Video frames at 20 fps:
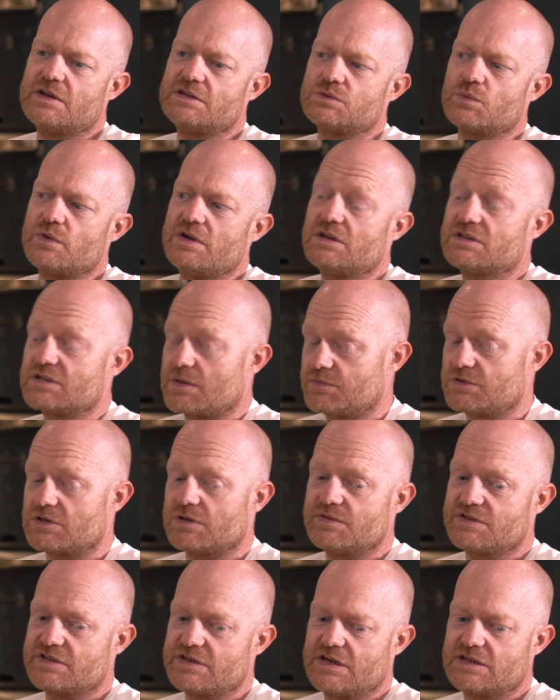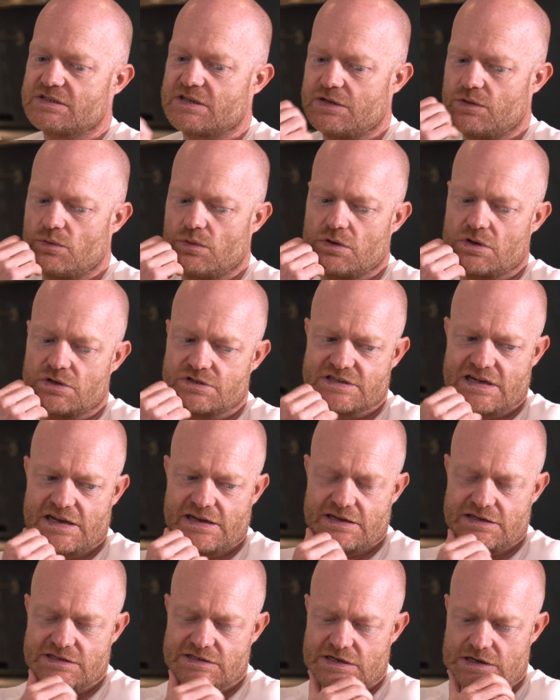days a week, sometimes 6. They do a lot of
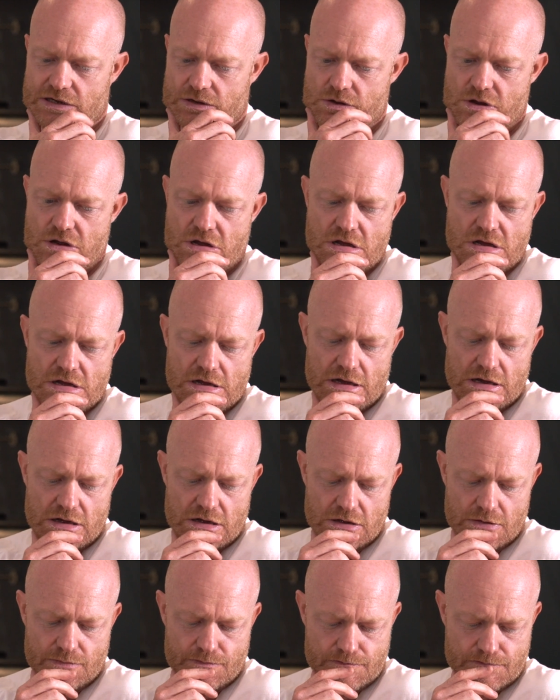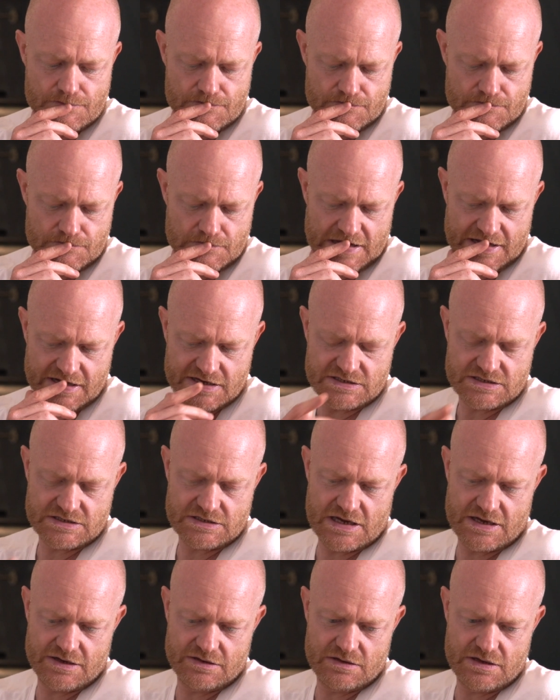Saturdays now. And
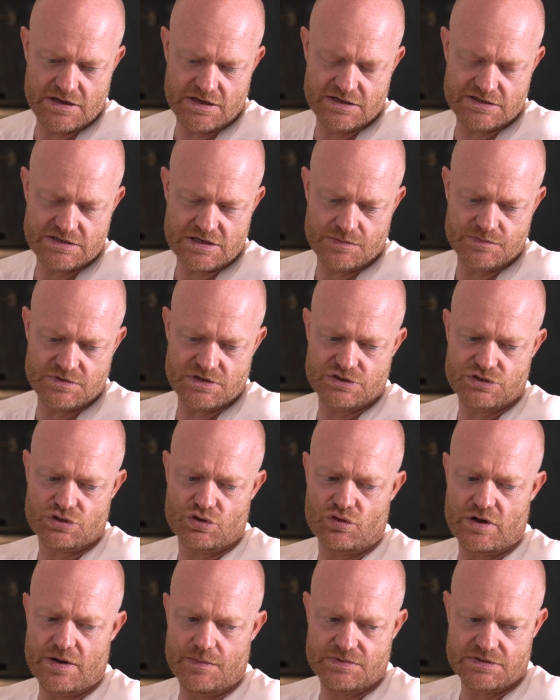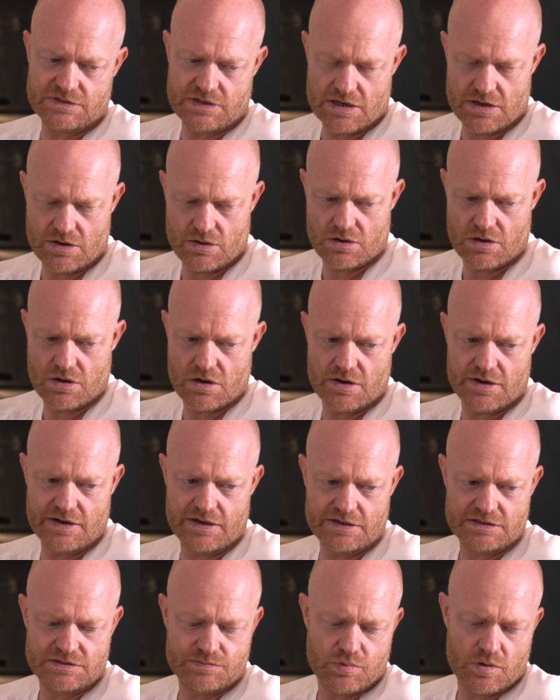in terms of scripts that you learn,
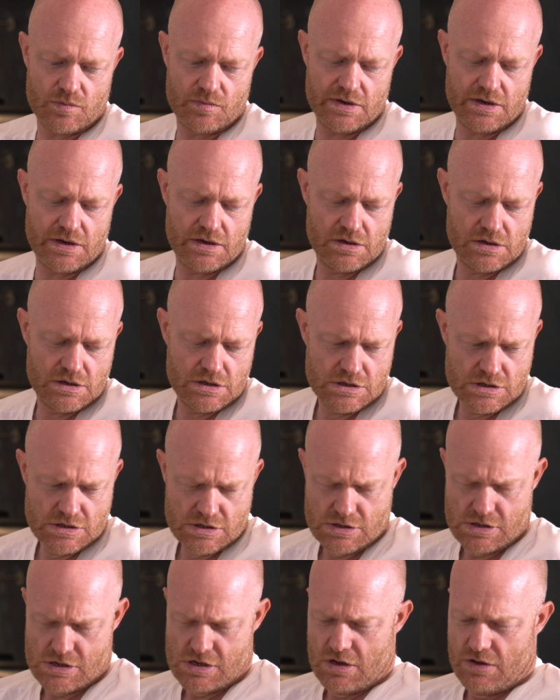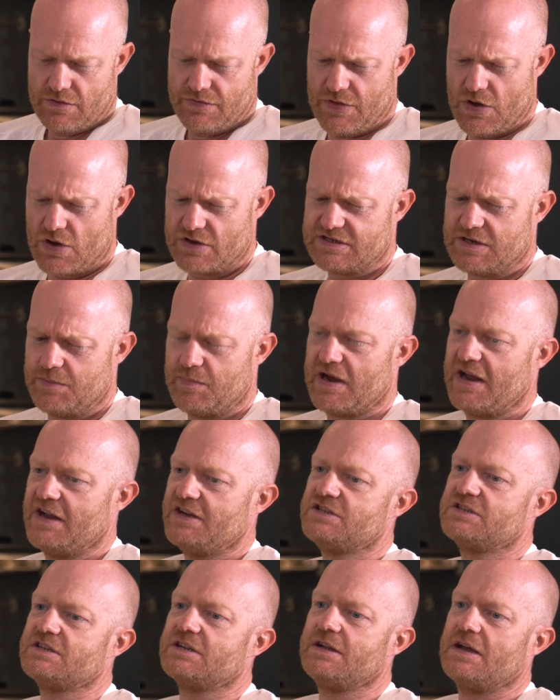and it's probably 30
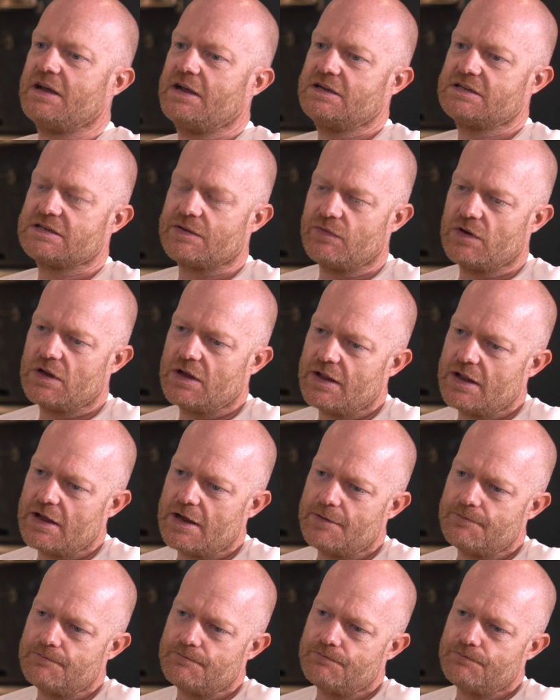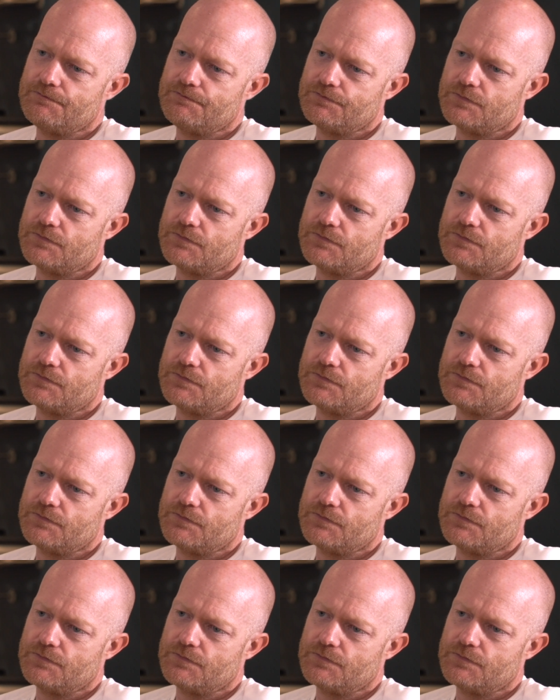pages a day, something like that. Wow.